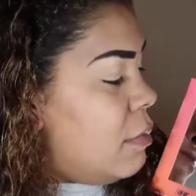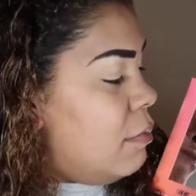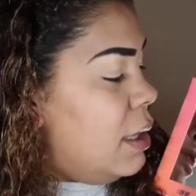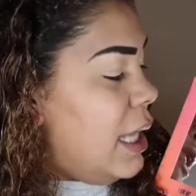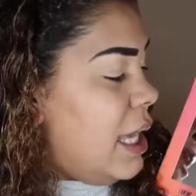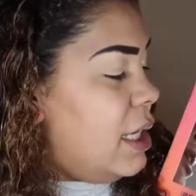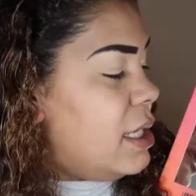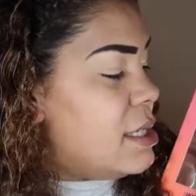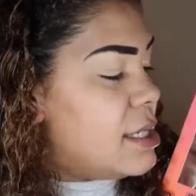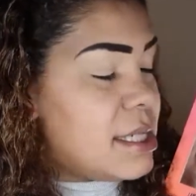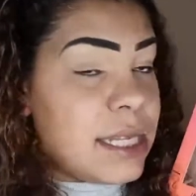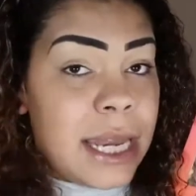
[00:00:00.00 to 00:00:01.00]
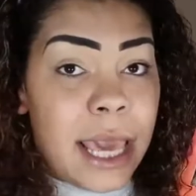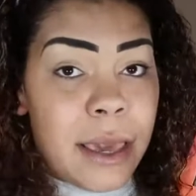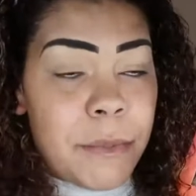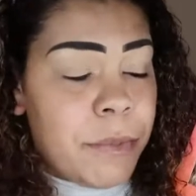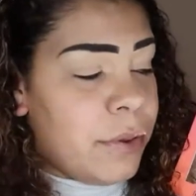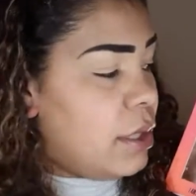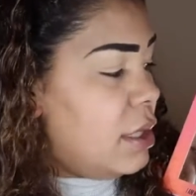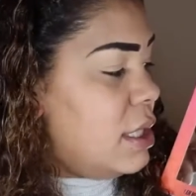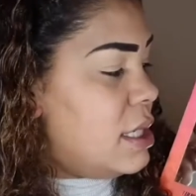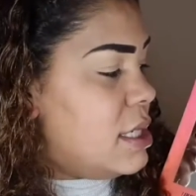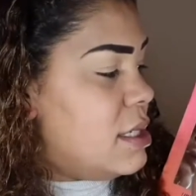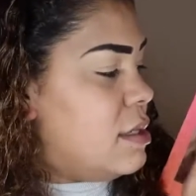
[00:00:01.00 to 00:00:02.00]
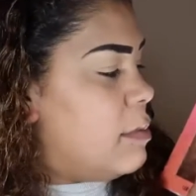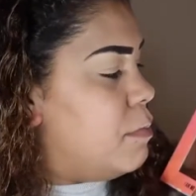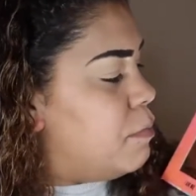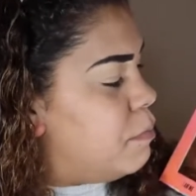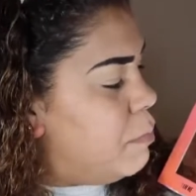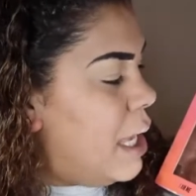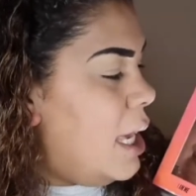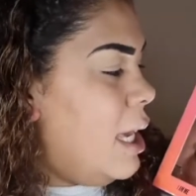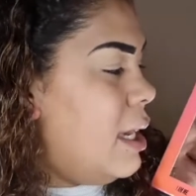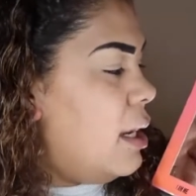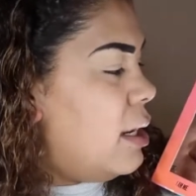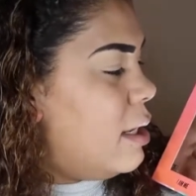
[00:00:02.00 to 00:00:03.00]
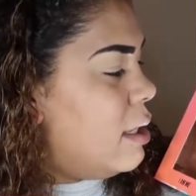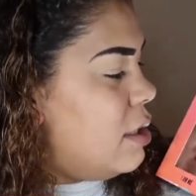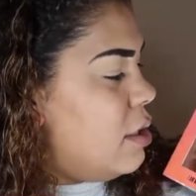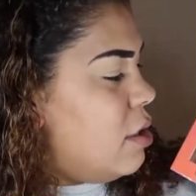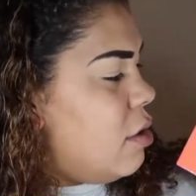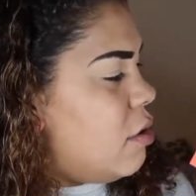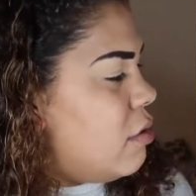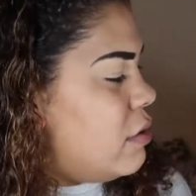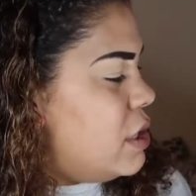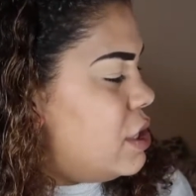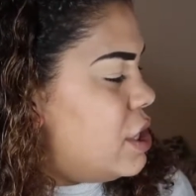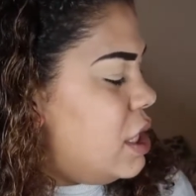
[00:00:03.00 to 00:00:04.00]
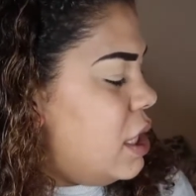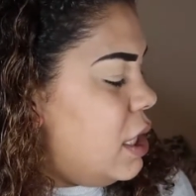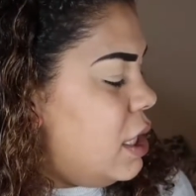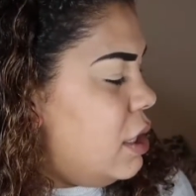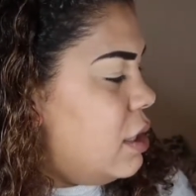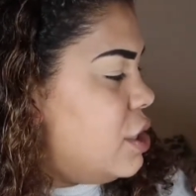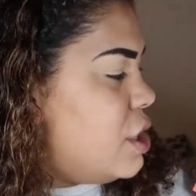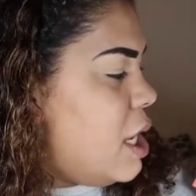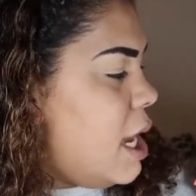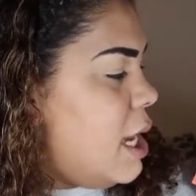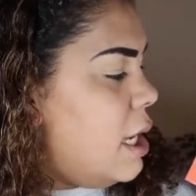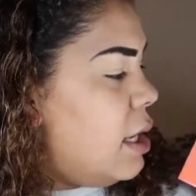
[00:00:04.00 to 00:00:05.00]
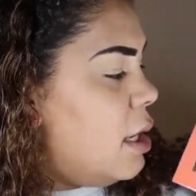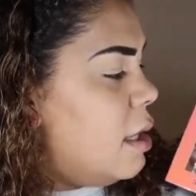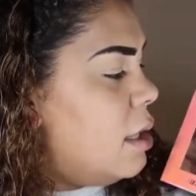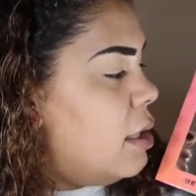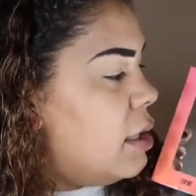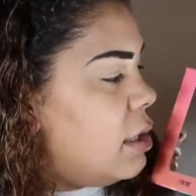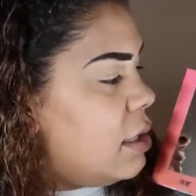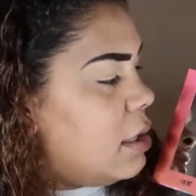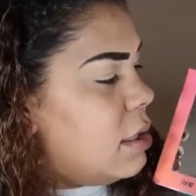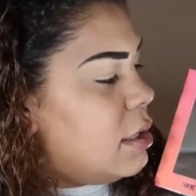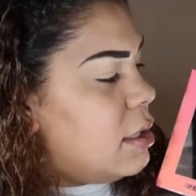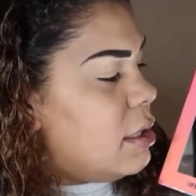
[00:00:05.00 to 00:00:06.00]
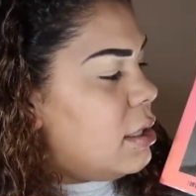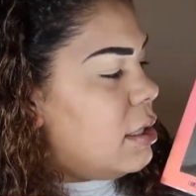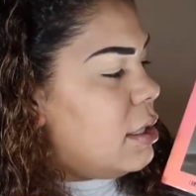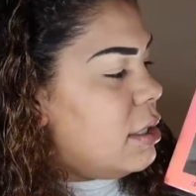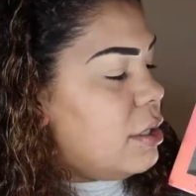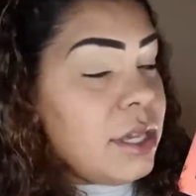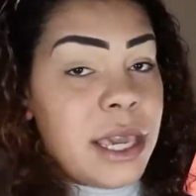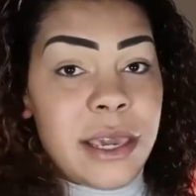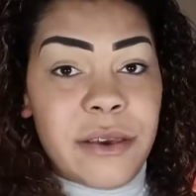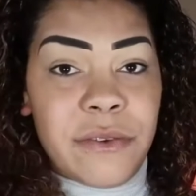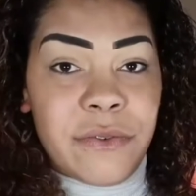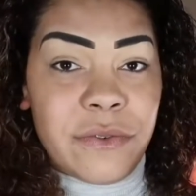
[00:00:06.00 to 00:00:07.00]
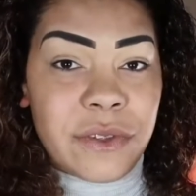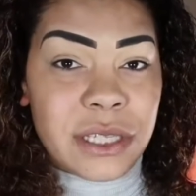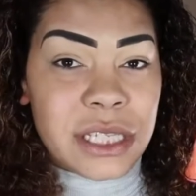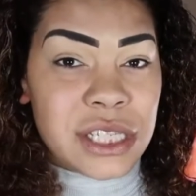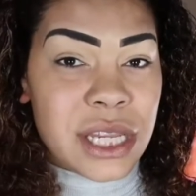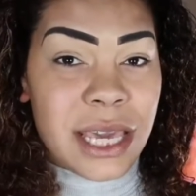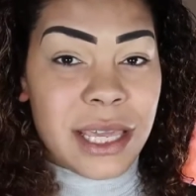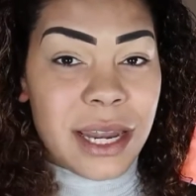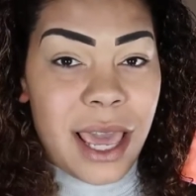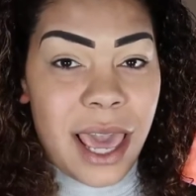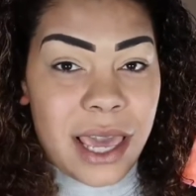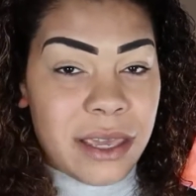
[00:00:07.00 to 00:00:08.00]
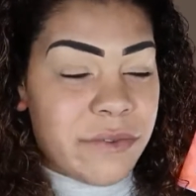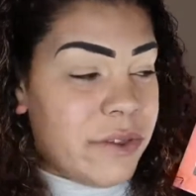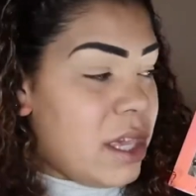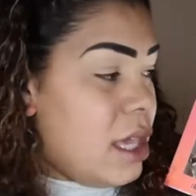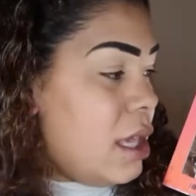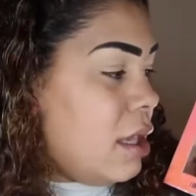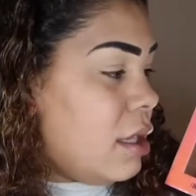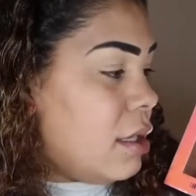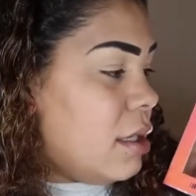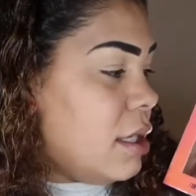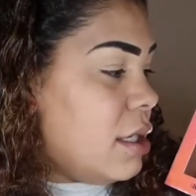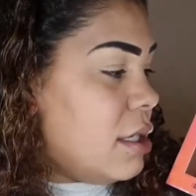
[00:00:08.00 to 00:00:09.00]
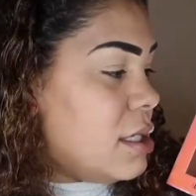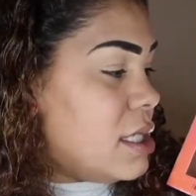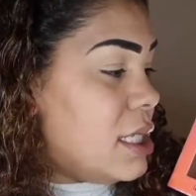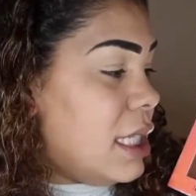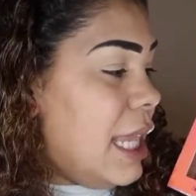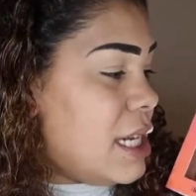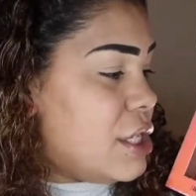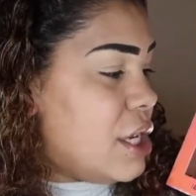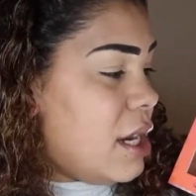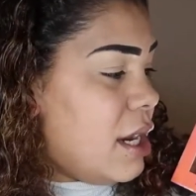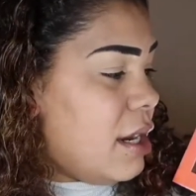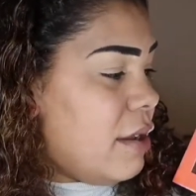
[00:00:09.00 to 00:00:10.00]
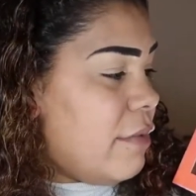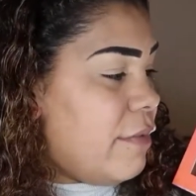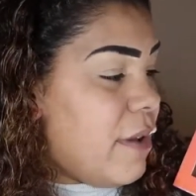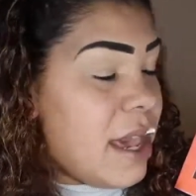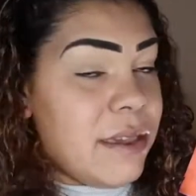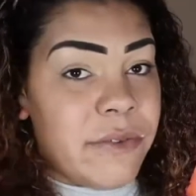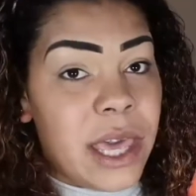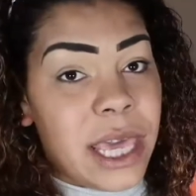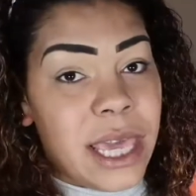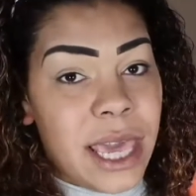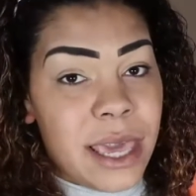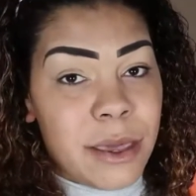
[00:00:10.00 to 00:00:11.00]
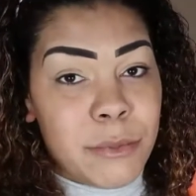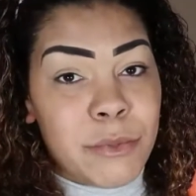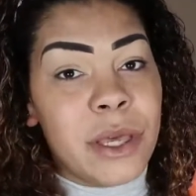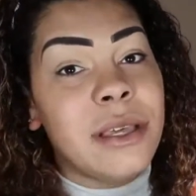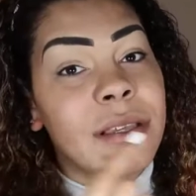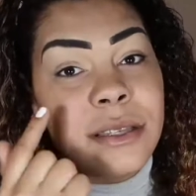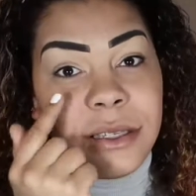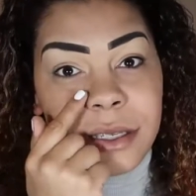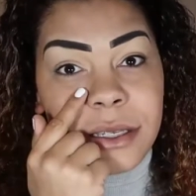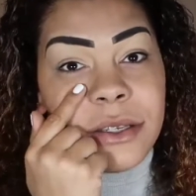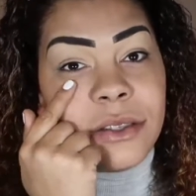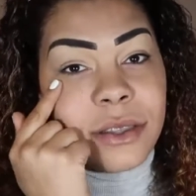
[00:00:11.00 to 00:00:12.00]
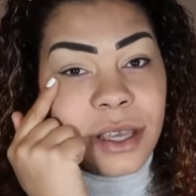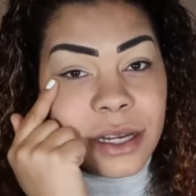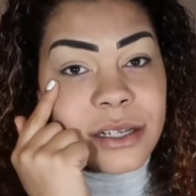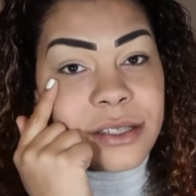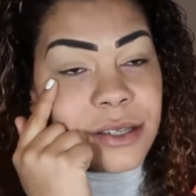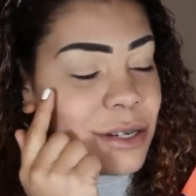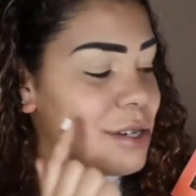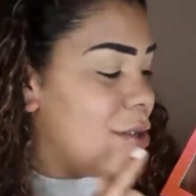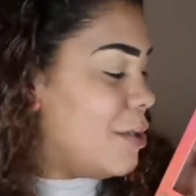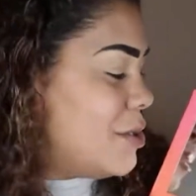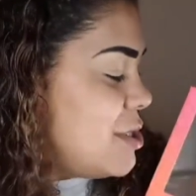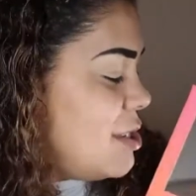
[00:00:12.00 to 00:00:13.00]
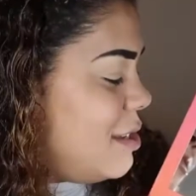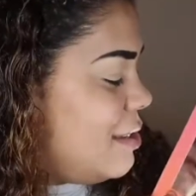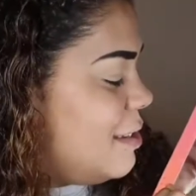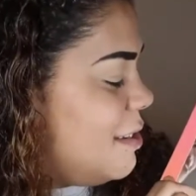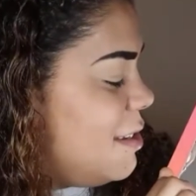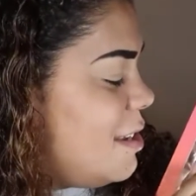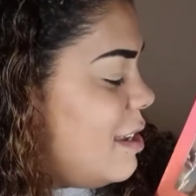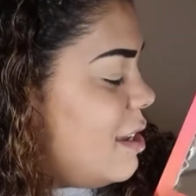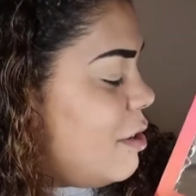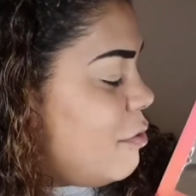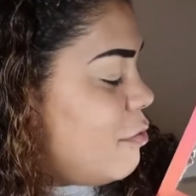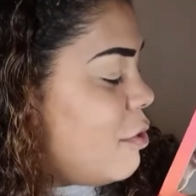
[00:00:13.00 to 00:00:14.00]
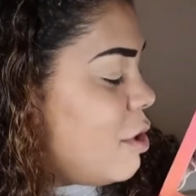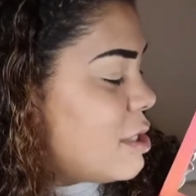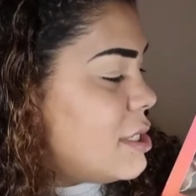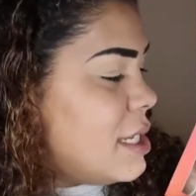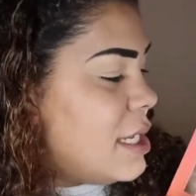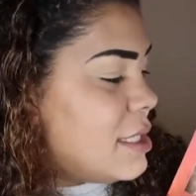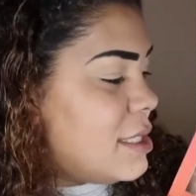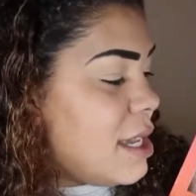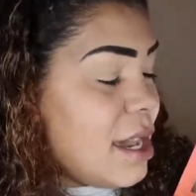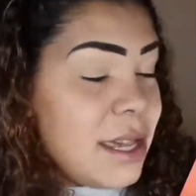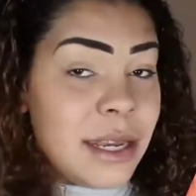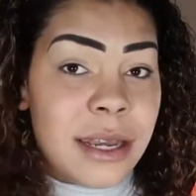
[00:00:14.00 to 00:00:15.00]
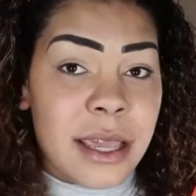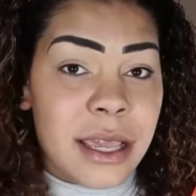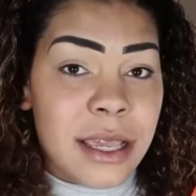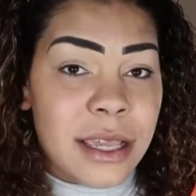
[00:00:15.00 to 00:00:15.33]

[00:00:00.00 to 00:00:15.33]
Blend and Snap, this pink orangey shade. You have the shade Ivy, Slasher 5 AM, Dark Circles, Roxy Catan,